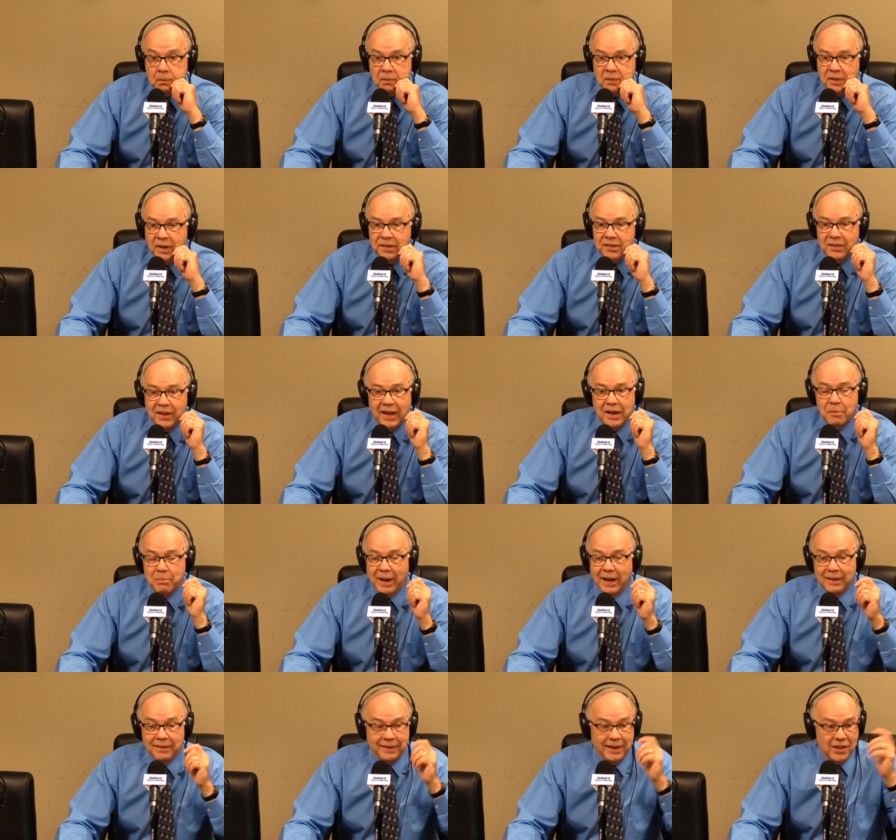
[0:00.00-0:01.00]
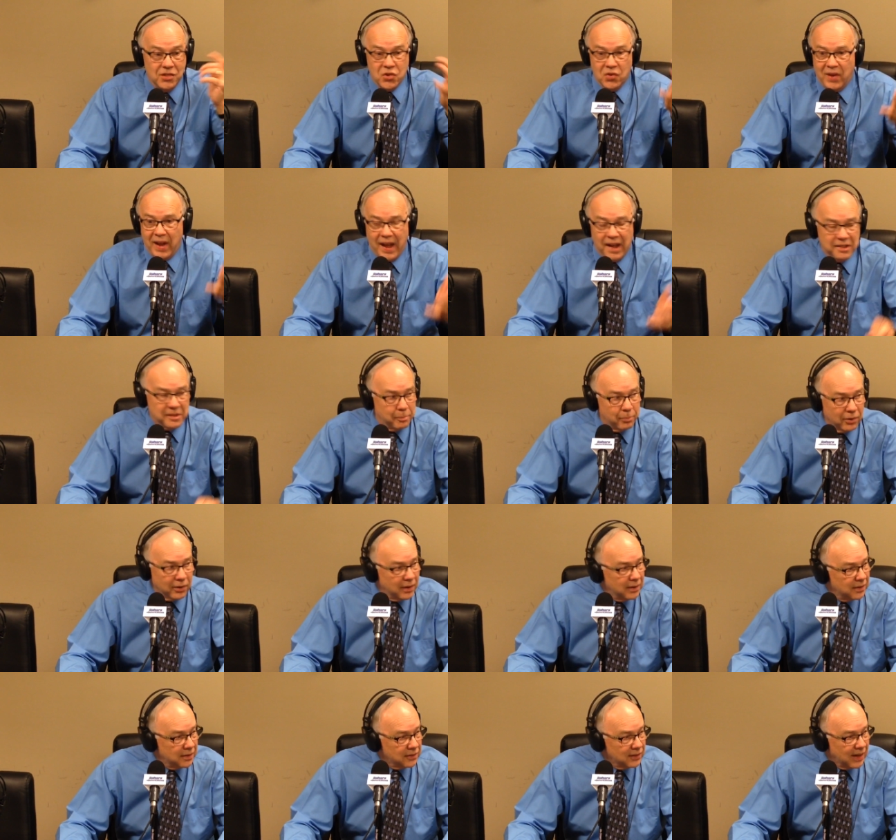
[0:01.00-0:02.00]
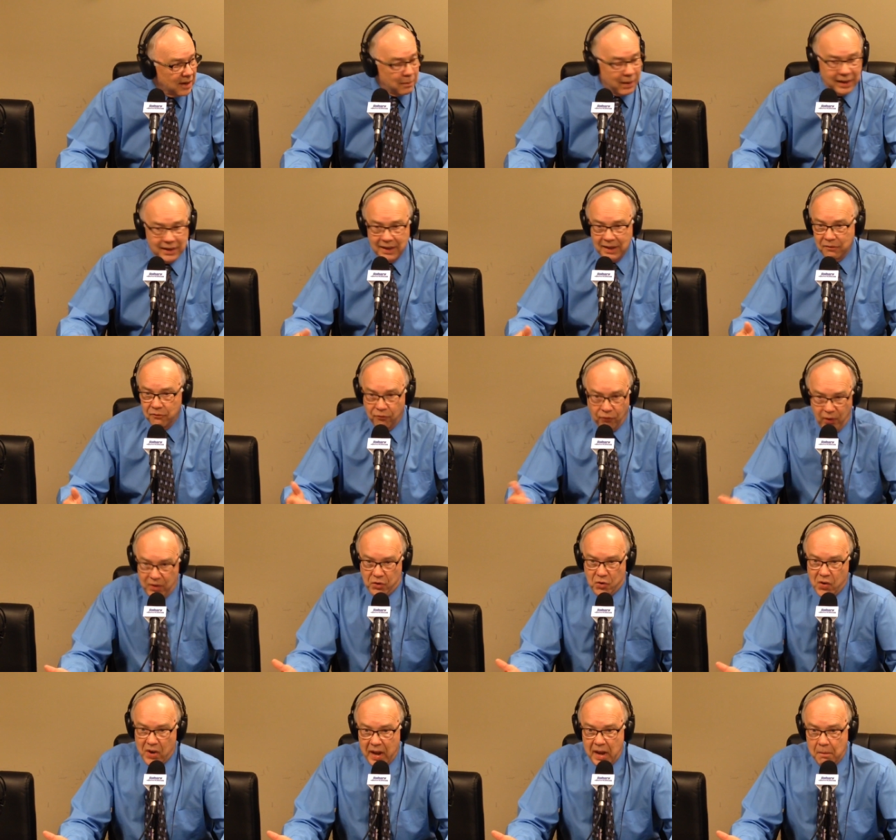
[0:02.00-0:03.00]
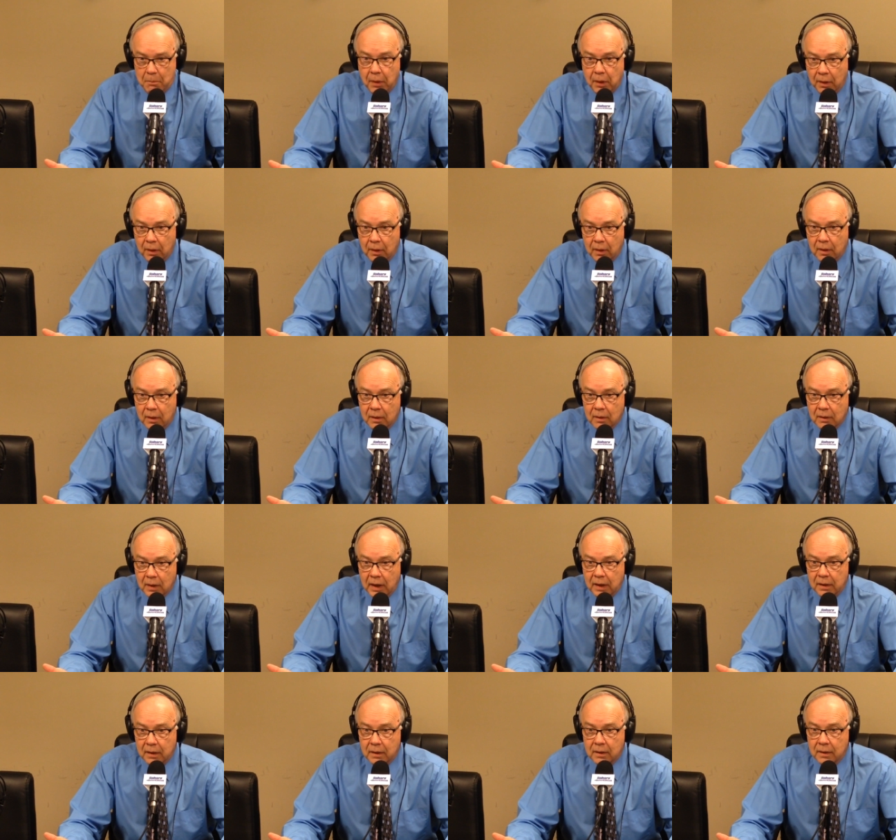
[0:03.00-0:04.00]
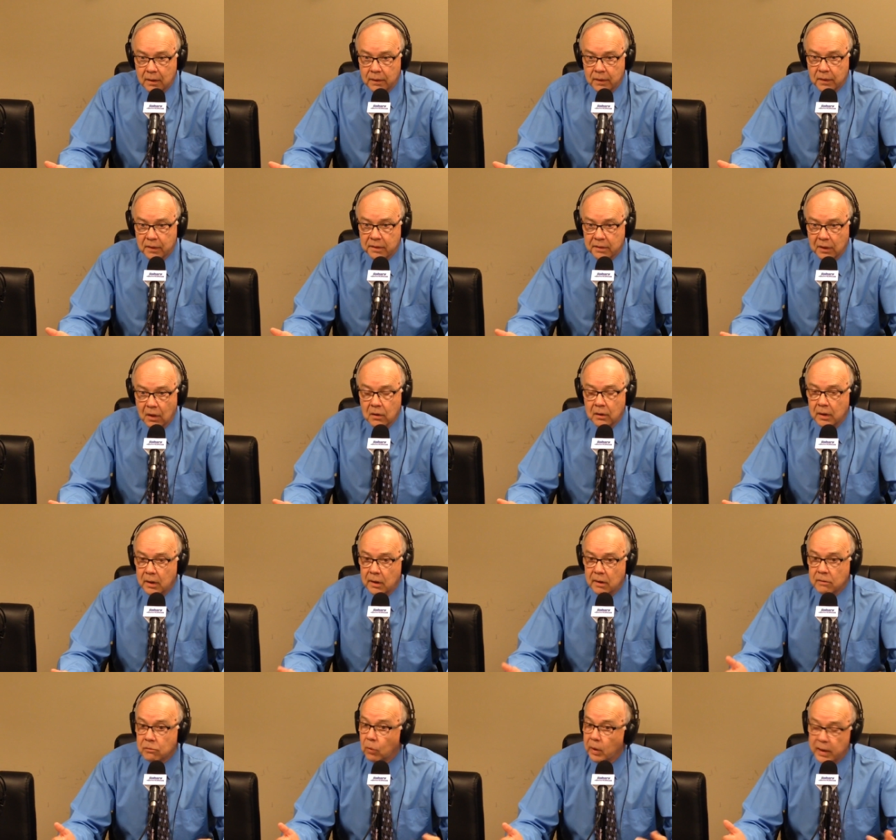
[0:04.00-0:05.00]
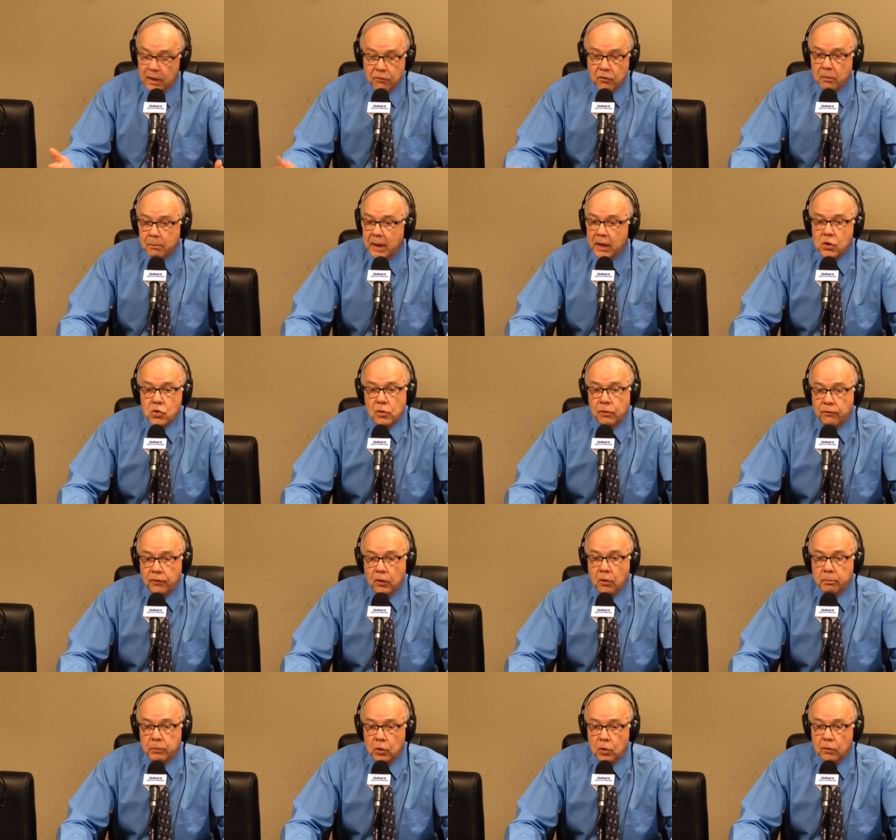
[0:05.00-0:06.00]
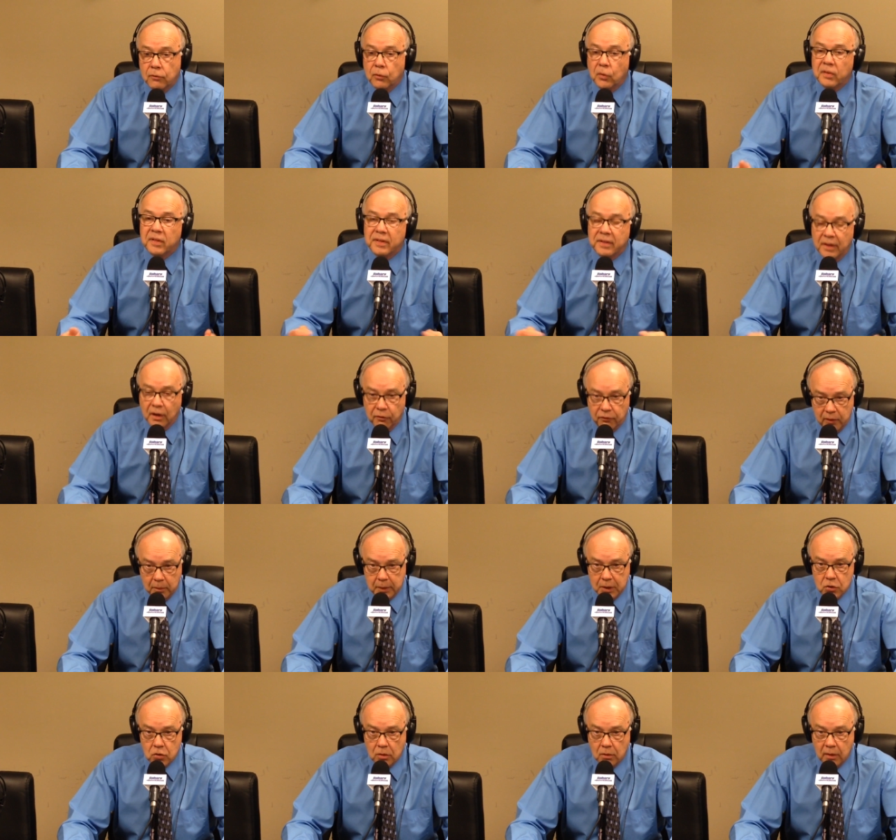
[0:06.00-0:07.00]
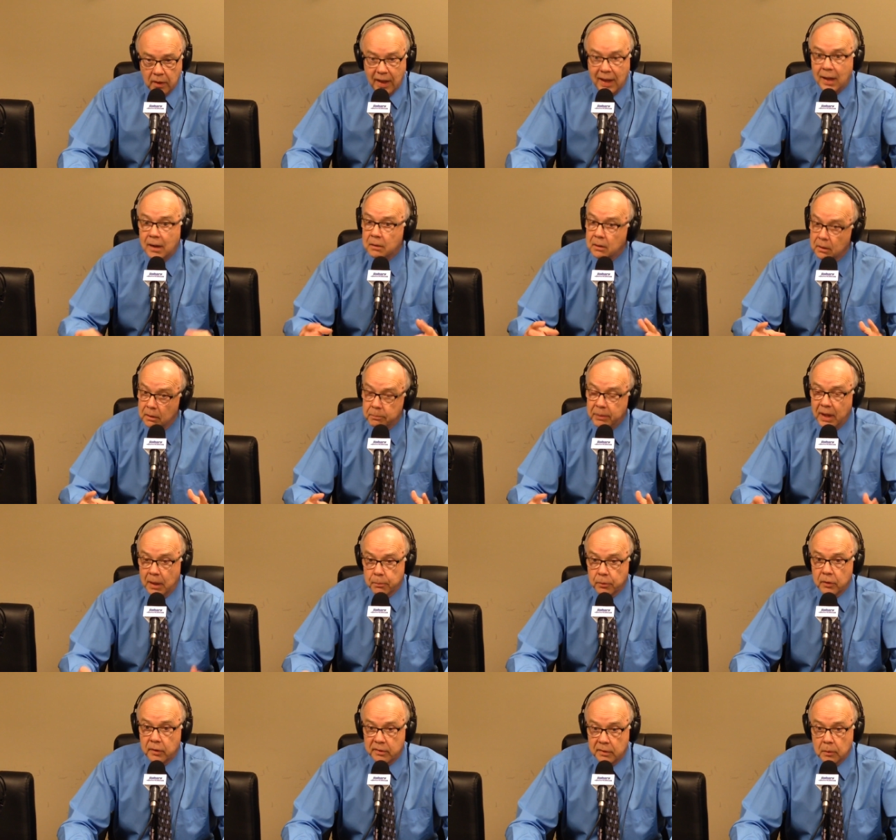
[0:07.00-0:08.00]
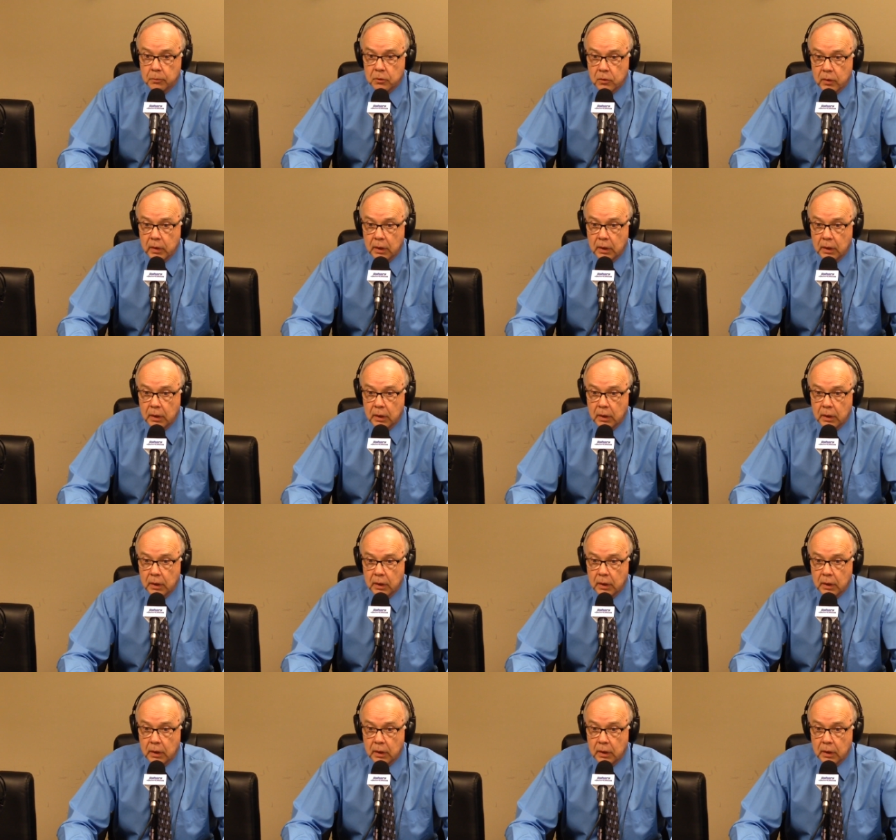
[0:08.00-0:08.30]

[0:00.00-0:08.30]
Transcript: It's not about get your aspirin. It's not about getting foot cream, right? Their slogan is whatever makes you feel beautiful, self-image, and pamper to some degree.